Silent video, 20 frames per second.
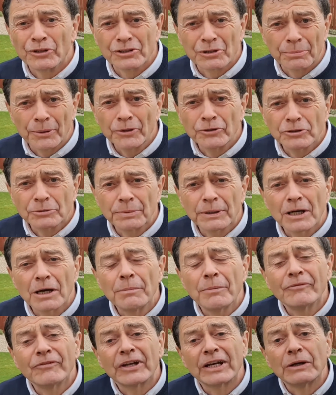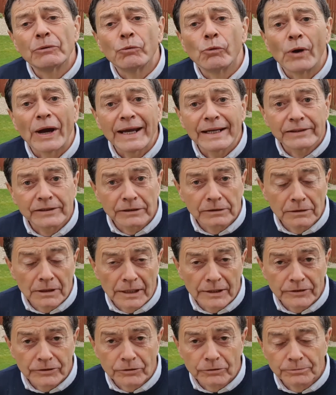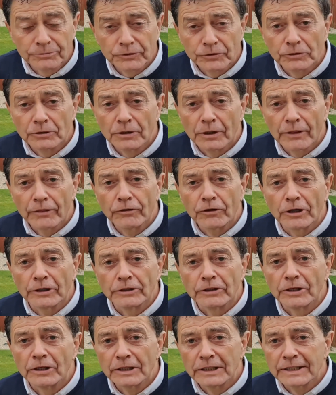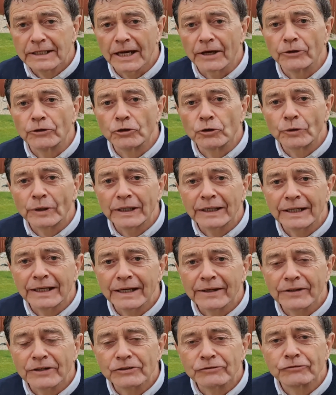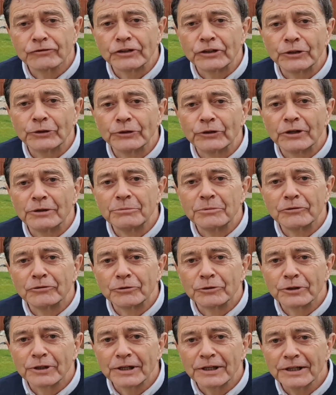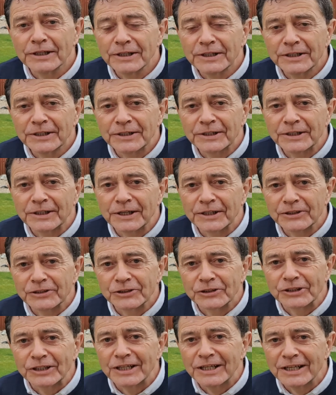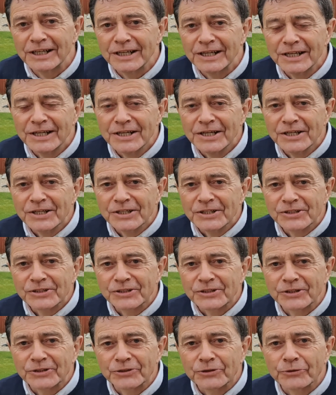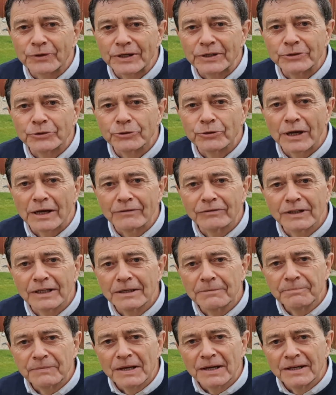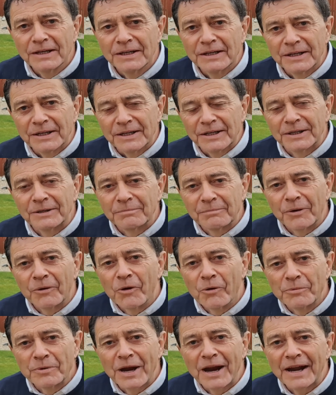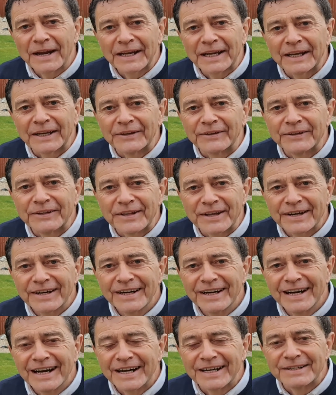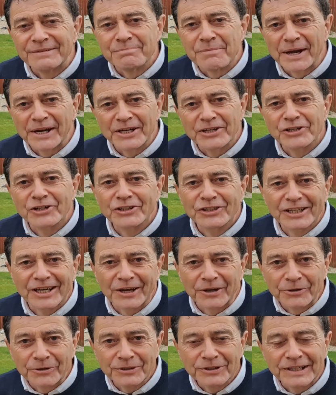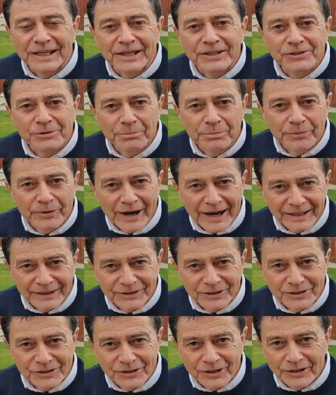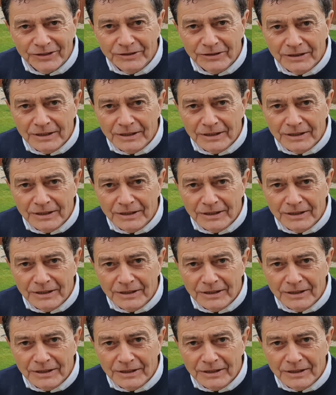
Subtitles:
is about to become a very wet Glasgow. So I thought I'd get out quick and get this video done before it actually starts to rain too heavily. I hope you're hanging in there and managing to get out and get some practice done.